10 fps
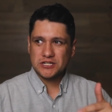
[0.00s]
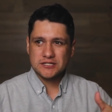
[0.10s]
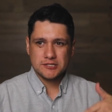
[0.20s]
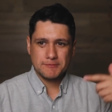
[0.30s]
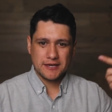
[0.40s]

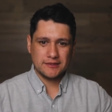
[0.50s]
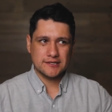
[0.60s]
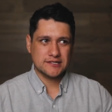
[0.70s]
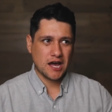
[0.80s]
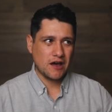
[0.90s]
Jesus is making
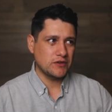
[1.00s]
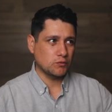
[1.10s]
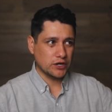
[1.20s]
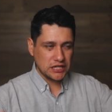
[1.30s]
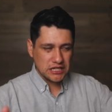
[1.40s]
this
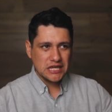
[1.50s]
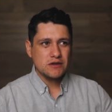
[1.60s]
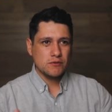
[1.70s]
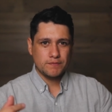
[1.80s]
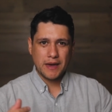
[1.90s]
covenant where
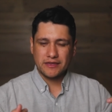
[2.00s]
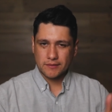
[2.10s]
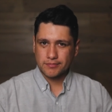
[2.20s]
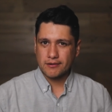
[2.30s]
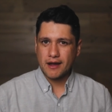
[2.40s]
he would pay
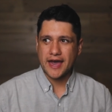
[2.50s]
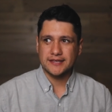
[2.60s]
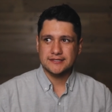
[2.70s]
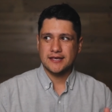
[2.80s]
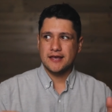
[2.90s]
the
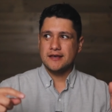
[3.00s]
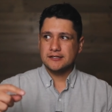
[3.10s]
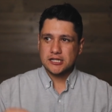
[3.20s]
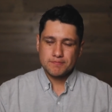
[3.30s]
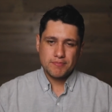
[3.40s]
price
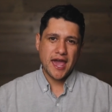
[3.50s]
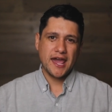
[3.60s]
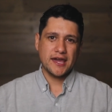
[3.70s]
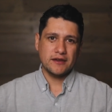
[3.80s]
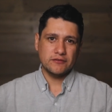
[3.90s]
to
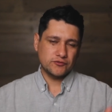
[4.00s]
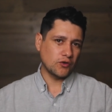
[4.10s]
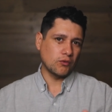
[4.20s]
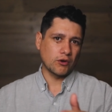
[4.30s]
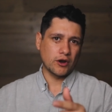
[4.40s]
pay
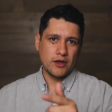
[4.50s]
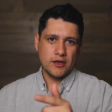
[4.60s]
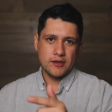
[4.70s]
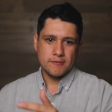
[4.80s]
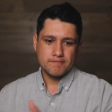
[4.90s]
for
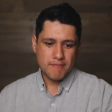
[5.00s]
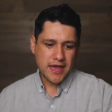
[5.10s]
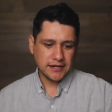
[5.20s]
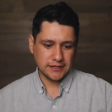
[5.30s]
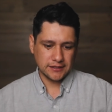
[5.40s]

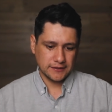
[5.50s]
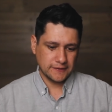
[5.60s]
many.